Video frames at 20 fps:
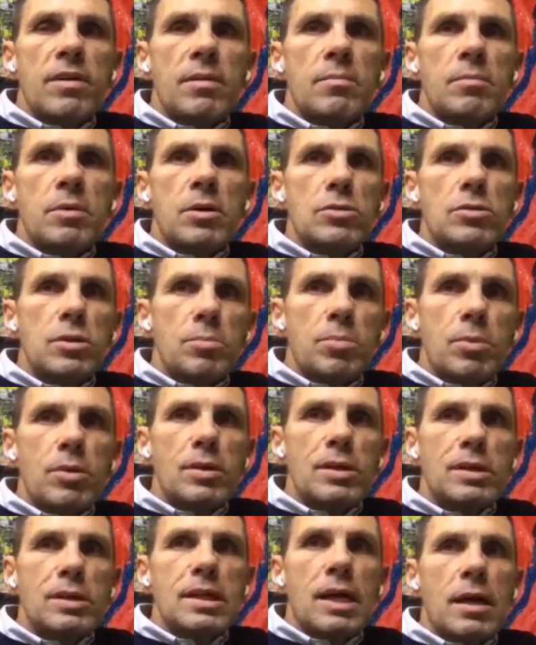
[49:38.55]
find, because the
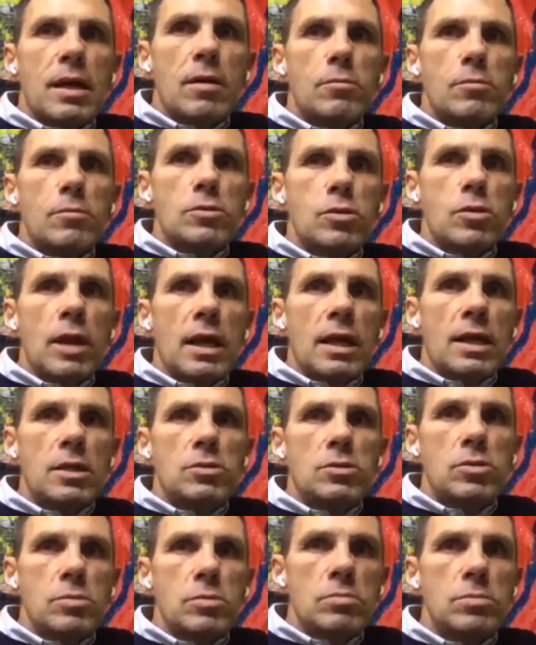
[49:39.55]
problem is I was so
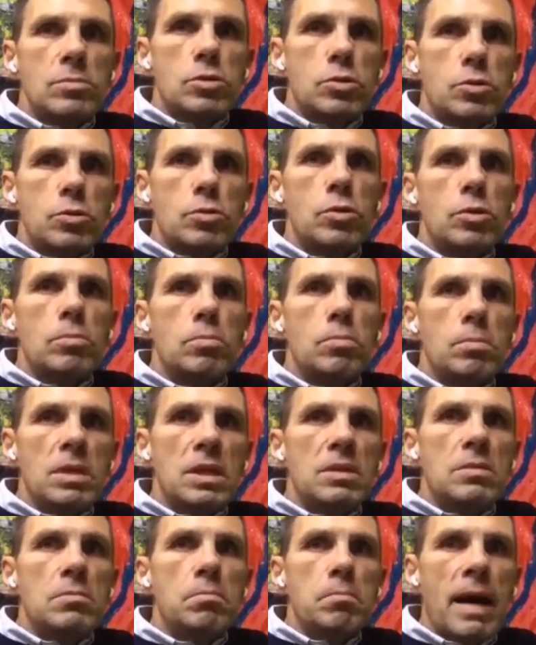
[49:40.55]
lucky to
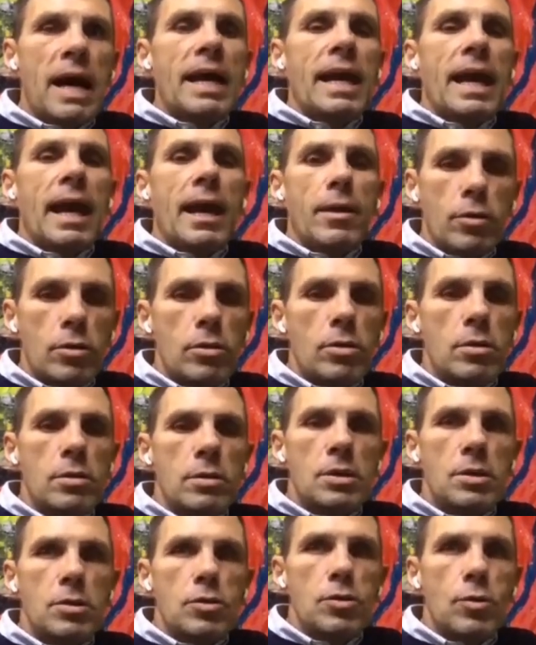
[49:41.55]
meet my idol
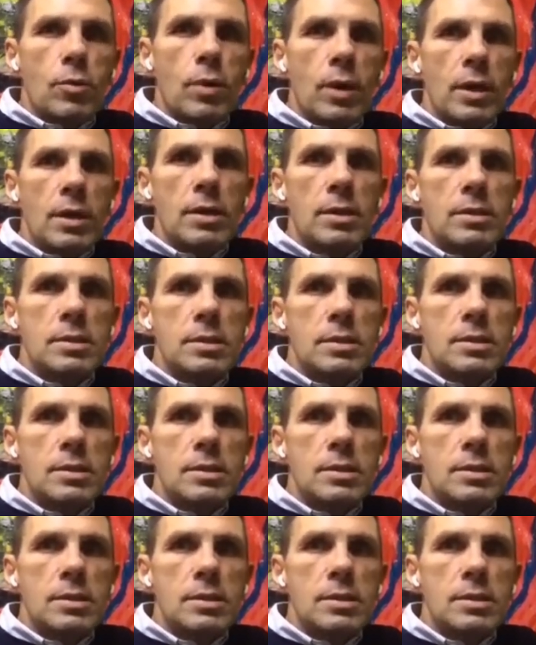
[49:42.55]
in Uruguay.